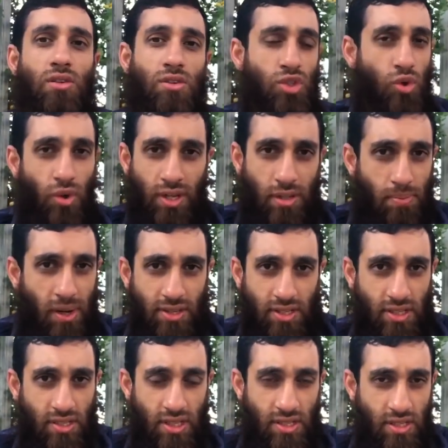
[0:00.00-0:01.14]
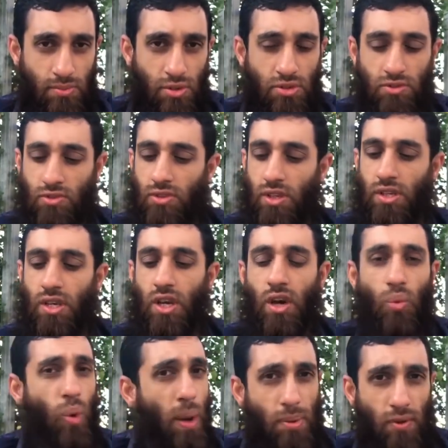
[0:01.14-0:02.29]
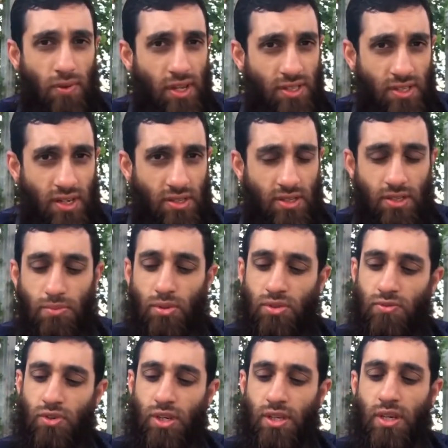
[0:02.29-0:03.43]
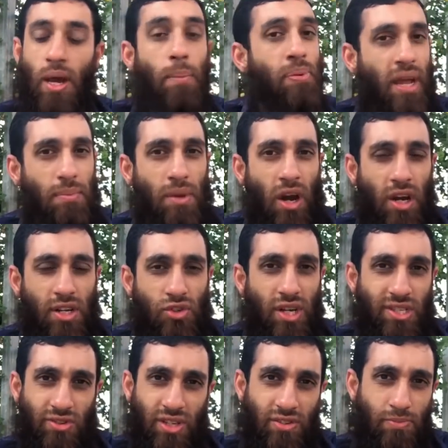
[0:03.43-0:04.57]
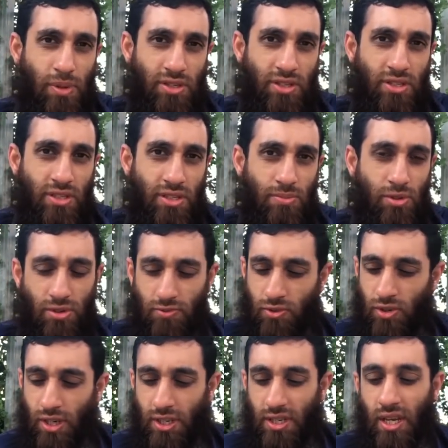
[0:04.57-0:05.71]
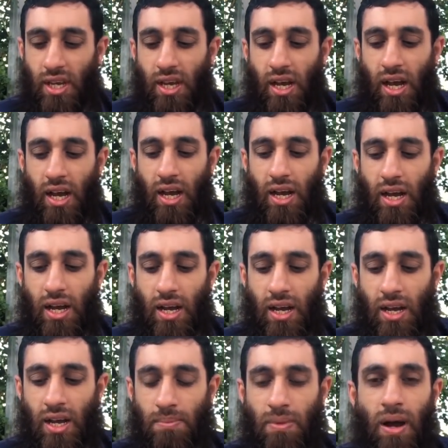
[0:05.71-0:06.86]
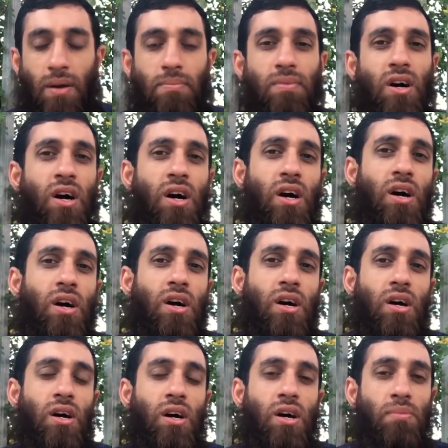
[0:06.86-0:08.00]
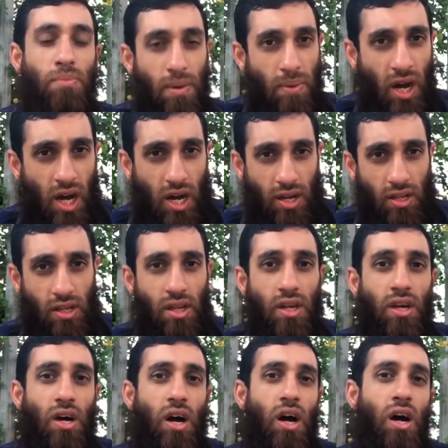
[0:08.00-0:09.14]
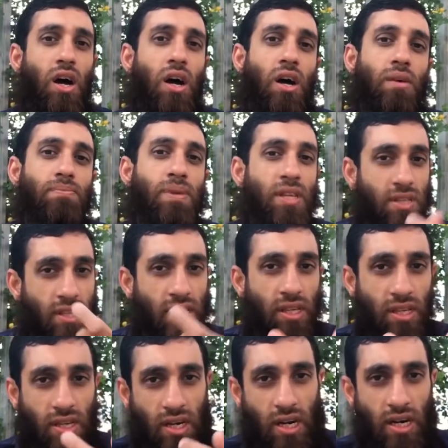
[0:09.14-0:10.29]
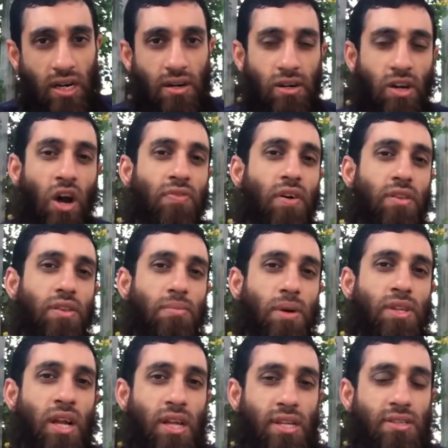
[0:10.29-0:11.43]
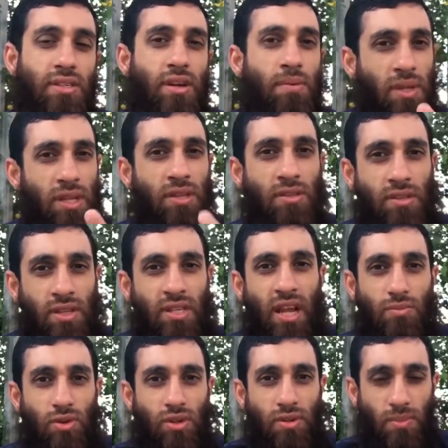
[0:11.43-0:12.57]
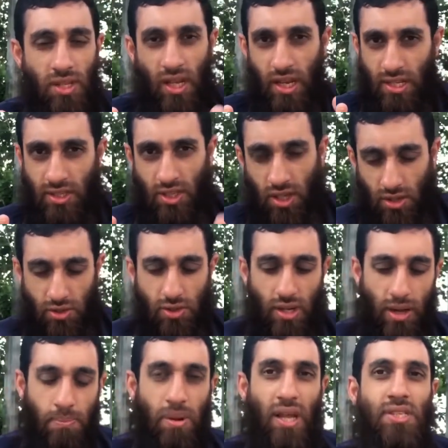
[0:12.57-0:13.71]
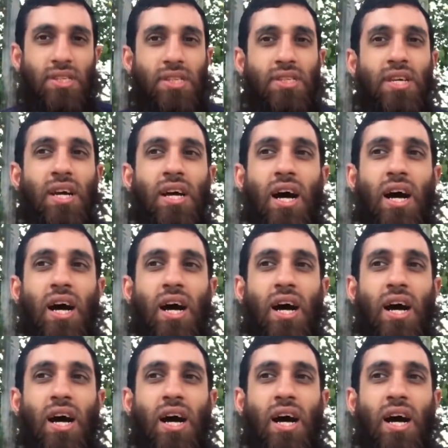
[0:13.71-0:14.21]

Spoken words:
shortening the prayers is in the books of creed, wiping over leather socks is in the books of creed, praying behind a transgressive person is in the books of creed, Imam Barbahari, meaning the godfather of the Madaakhilah, meaning the Talmud of the Madaakhilah, Shahr Sunnah, places